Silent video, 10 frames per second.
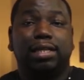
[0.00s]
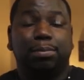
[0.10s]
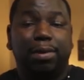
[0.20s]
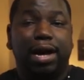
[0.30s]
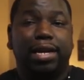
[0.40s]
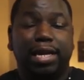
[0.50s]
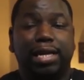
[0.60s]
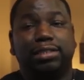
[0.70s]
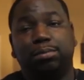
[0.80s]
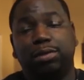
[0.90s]
the body
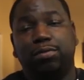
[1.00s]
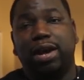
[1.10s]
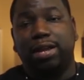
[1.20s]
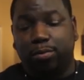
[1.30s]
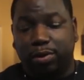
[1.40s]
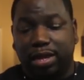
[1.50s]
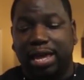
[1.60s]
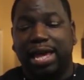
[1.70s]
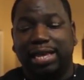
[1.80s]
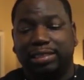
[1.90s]
has to be right.
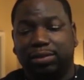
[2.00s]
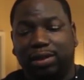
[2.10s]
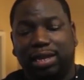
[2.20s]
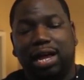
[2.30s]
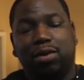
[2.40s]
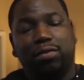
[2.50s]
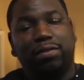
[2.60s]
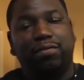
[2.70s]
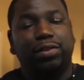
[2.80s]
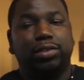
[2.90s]
It has to rely on
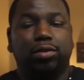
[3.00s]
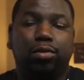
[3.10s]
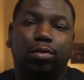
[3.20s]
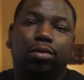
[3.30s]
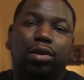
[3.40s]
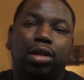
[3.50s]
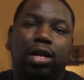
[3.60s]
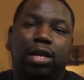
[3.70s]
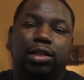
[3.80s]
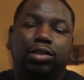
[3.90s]
the physical.
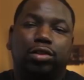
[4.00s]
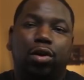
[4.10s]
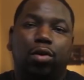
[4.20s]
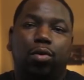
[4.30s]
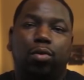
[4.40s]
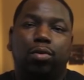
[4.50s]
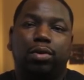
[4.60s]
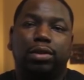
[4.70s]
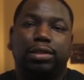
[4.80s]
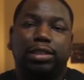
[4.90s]

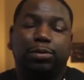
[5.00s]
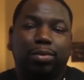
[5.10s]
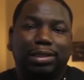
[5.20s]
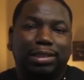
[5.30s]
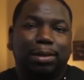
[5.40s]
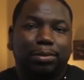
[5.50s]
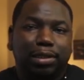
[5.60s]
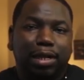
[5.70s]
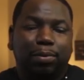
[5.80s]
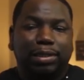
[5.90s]
So this
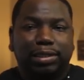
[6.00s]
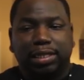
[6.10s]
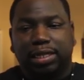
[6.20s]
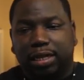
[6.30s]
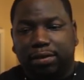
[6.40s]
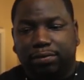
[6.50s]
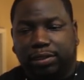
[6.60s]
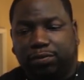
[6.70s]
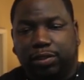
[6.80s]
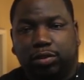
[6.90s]
perception that we're seeing of
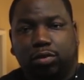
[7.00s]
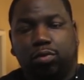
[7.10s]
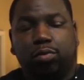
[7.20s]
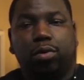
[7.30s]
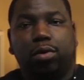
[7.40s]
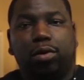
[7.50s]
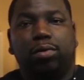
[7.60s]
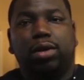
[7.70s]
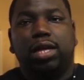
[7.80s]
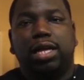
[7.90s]
this physical
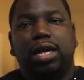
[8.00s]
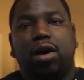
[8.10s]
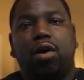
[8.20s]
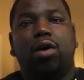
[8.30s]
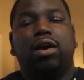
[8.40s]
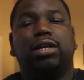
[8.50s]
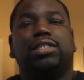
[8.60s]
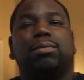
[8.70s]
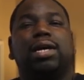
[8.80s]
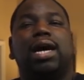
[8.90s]
world, our
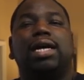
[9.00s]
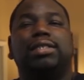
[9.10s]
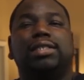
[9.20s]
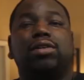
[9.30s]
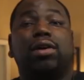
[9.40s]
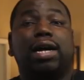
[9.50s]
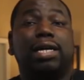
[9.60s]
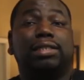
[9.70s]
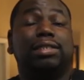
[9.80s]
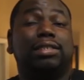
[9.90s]
subconscious, our
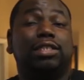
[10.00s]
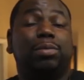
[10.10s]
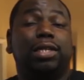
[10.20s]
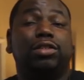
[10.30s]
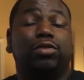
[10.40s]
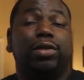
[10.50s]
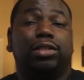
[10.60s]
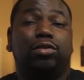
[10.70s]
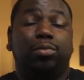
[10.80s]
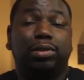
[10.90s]
consciousness is being
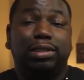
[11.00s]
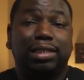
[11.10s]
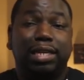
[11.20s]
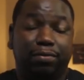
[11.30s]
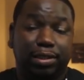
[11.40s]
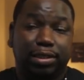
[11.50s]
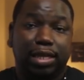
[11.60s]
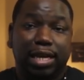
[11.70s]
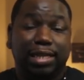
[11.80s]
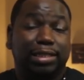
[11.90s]
tricked to perceive it
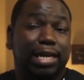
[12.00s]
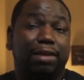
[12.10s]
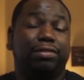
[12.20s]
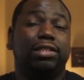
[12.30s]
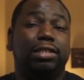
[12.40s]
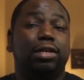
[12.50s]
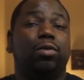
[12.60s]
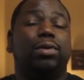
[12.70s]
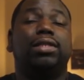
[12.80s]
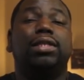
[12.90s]
and to have to
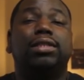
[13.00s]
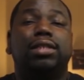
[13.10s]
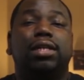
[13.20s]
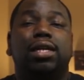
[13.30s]
deal with it,